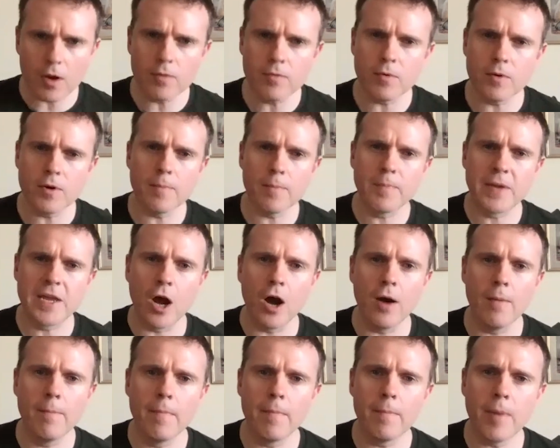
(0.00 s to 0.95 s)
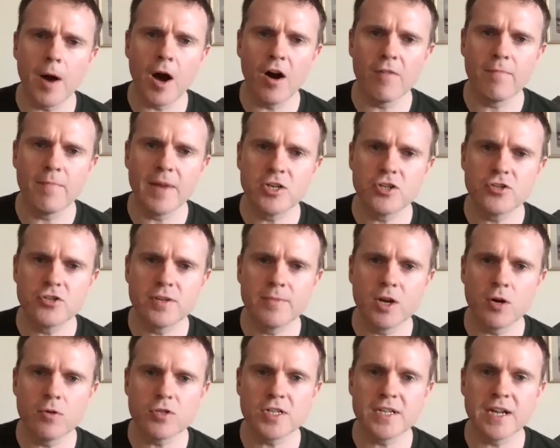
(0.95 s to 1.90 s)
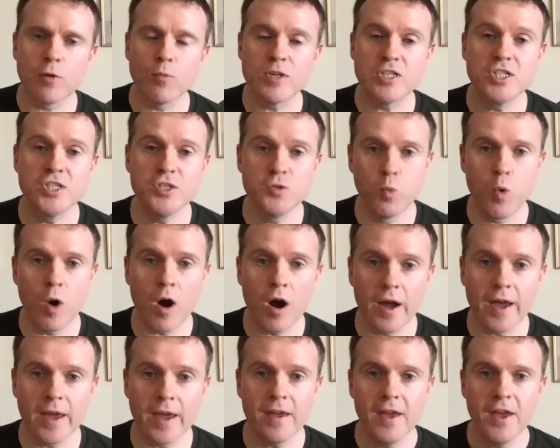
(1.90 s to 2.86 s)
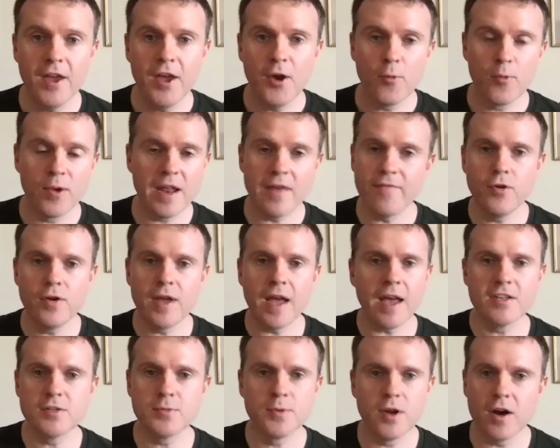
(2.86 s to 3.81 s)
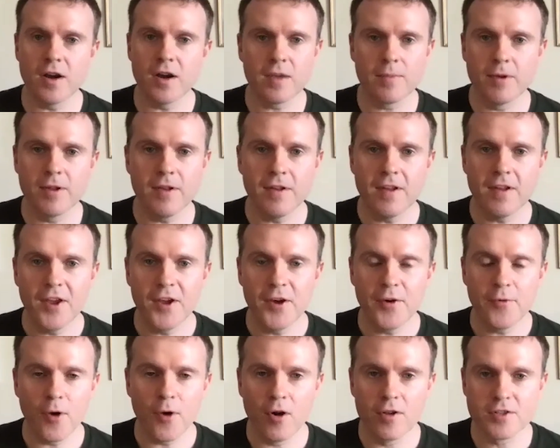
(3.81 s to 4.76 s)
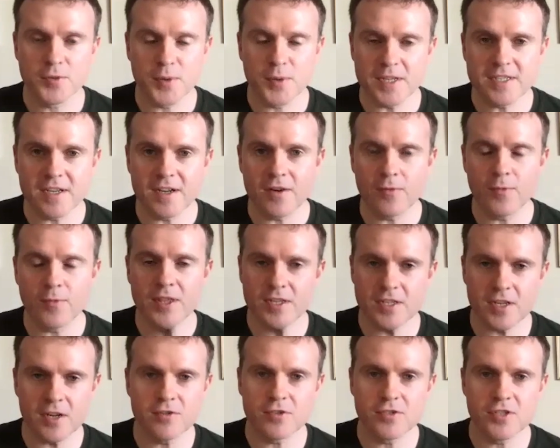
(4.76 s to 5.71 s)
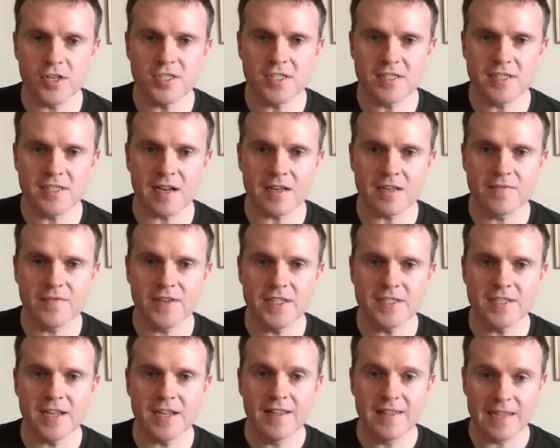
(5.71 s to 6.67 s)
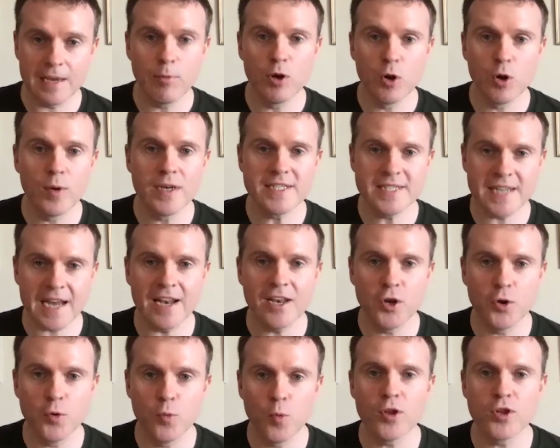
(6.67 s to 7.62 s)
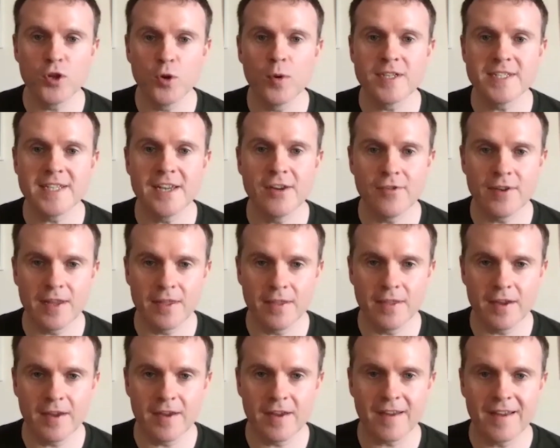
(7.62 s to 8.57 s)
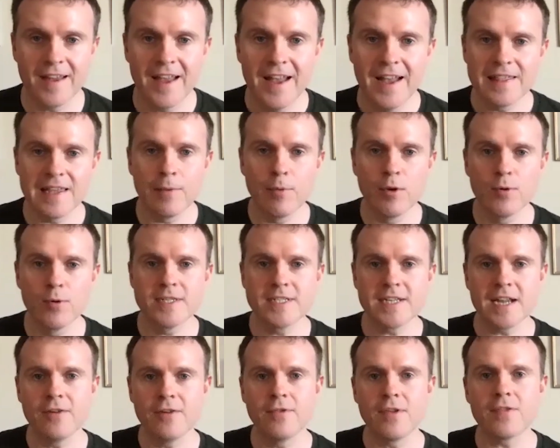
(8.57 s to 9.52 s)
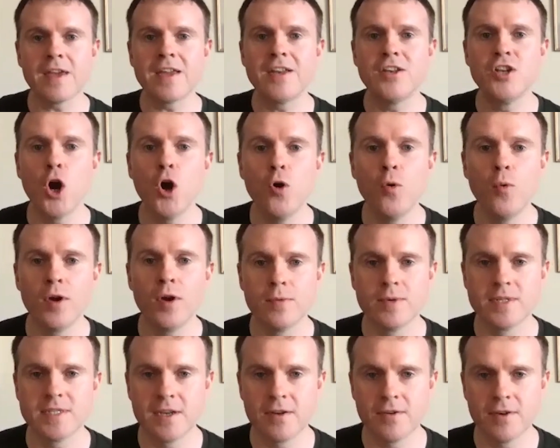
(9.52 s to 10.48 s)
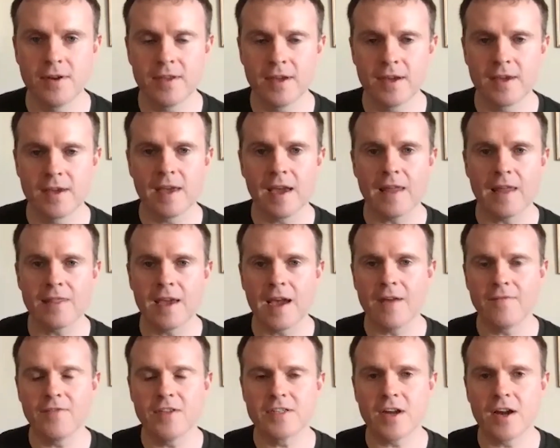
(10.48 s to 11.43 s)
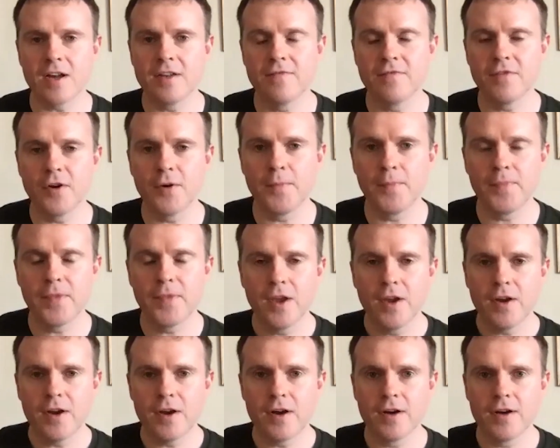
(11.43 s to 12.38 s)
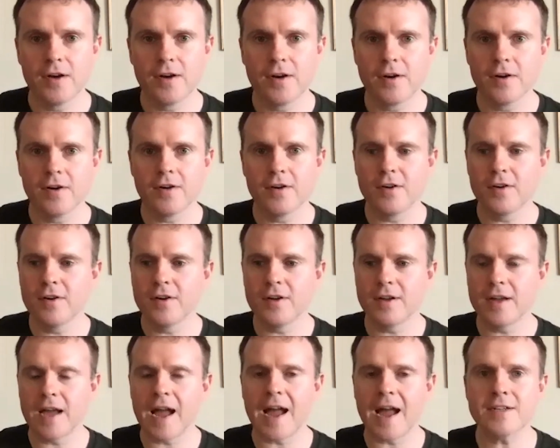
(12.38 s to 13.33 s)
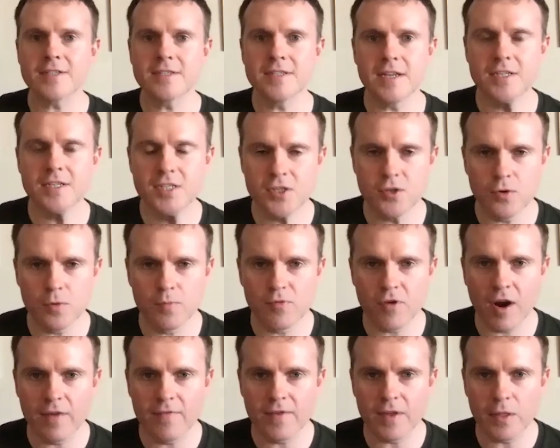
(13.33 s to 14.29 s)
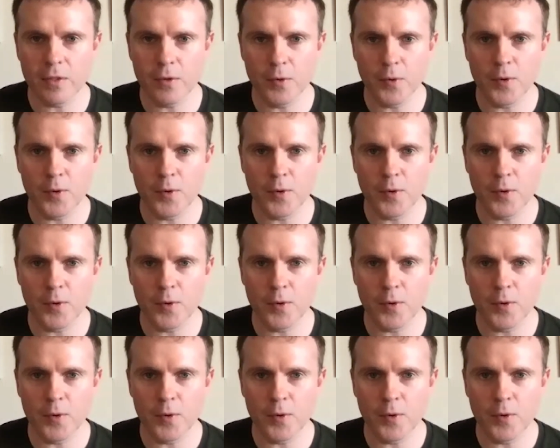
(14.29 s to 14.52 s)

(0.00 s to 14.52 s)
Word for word: uh, uh, become part of mainstream culture now which is why whenever you get into an argument on Twitter with a social justice activist, they will always tell you what you are secretly thinking. They will always tell you that they know what you are secretly thinking. That they have this kind of um, uh, access to your private